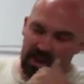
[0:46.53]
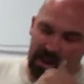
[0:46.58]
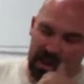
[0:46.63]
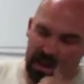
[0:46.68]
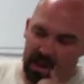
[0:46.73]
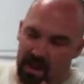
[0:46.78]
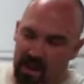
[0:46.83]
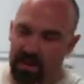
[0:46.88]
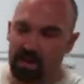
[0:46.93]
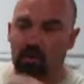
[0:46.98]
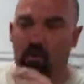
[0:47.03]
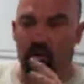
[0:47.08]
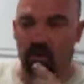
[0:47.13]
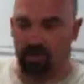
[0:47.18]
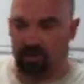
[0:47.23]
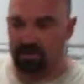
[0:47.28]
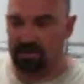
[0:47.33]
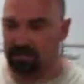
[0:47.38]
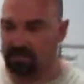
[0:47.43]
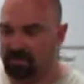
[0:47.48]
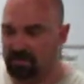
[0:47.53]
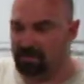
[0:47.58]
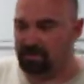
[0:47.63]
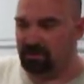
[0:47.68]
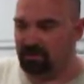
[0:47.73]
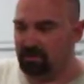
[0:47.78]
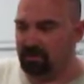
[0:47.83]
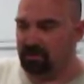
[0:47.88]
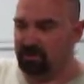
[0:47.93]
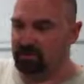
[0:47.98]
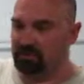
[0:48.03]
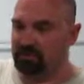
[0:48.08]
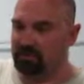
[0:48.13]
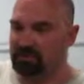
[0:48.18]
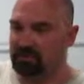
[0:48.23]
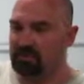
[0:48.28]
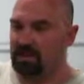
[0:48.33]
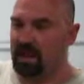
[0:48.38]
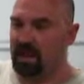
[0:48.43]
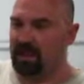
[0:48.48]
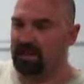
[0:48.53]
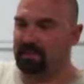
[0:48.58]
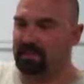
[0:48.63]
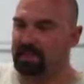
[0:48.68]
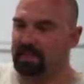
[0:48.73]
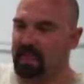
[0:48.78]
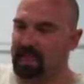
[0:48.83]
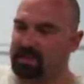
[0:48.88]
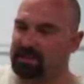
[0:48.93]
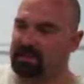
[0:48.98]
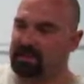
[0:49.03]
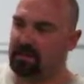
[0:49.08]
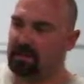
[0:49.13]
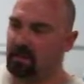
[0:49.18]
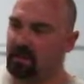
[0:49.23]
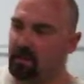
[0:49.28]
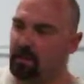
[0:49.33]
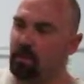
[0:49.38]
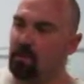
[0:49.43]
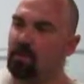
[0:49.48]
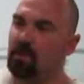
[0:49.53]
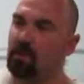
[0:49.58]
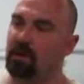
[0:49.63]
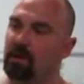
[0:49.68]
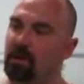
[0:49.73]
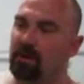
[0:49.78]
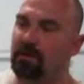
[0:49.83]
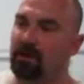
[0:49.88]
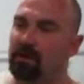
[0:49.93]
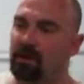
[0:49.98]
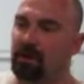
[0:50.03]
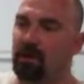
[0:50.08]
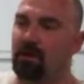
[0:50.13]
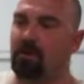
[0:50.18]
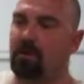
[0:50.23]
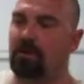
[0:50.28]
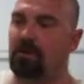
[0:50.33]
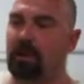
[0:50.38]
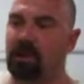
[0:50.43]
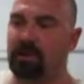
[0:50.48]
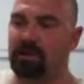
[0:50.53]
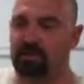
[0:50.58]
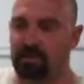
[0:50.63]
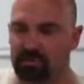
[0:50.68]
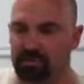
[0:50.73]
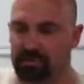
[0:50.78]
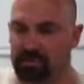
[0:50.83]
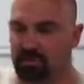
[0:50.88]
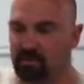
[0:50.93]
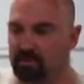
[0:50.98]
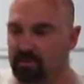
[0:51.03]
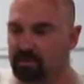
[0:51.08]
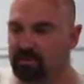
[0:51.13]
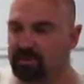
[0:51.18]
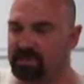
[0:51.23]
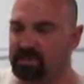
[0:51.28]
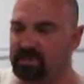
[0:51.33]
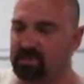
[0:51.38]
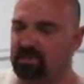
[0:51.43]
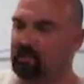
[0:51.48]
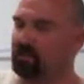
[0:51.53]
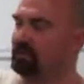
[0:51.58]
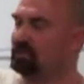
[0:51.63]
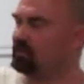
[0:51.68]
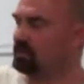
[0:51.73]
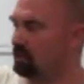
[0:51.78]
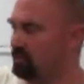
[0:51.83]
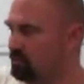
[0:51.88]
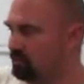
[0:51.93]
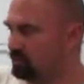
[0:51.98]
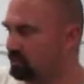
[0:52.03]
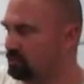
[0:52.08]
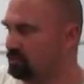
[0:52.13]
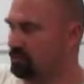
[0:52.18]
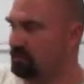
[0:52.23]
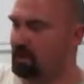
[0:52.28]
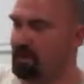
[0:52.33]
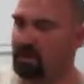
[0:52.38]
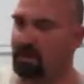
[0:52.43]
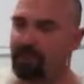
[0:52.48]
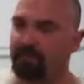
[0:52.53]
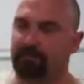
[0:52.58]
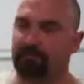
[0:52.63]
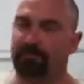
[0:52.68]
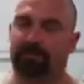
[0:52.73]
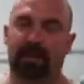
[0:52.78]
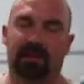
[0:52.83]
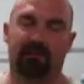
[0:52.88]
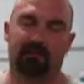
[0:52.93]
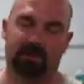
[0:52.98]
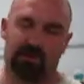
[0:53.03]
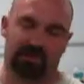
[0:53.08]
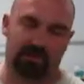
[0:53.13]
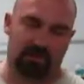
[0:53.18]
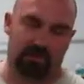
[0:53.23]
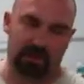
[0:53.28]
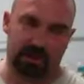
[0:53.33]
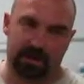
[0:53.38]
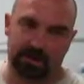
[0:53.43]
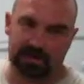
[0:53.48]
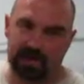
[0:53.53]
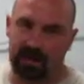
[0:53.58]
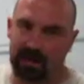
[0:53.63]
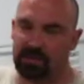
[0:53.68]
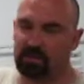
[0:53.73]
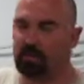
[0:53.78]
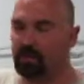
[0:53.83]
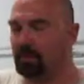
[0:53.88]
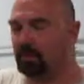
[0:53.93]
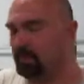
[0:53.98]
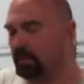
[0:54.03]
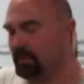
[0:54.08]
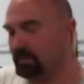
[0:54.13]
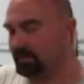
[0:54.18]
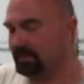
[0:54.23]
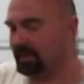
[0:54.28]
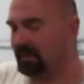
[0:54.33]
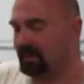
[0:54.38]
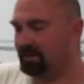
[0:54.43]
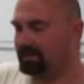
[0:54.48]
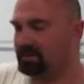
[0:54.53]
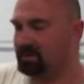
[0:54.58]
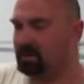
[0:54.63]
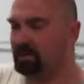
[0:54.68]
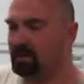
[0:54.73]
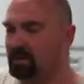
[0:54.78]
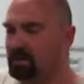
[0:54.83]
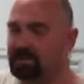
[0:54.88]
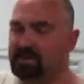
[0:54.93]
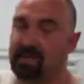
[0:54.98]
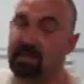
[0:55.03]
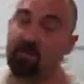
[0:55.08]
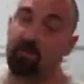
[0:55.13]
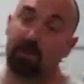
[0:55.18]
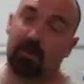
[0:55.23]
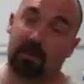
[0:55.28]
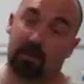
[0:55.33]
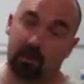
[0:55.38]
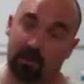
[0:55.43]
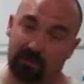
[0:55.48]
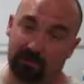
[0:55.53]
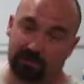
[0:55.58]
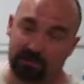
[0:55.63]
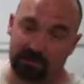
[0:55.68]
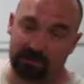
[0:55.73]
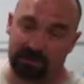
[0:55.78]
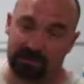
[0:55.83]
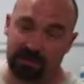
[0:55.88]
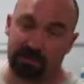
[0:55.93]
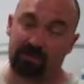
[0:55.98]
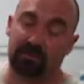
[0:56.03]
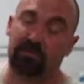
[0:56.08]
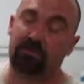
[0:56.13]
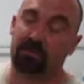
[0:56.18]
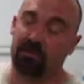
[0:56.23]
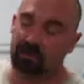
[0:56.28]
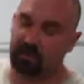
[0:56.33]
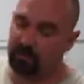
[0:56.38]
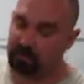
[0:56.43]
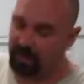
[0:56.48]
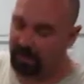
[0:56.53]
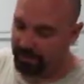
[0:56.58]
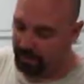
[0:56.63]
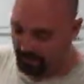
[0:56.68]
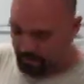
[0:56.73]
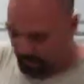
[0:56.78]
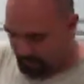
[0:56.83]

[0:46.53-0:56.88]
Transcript: and all his materials, and the guy said, oh, well, you know, I used some of the materials on your truck. Gave him a song and dance. What it boiled down to was he didn't want to come off the materials or the money.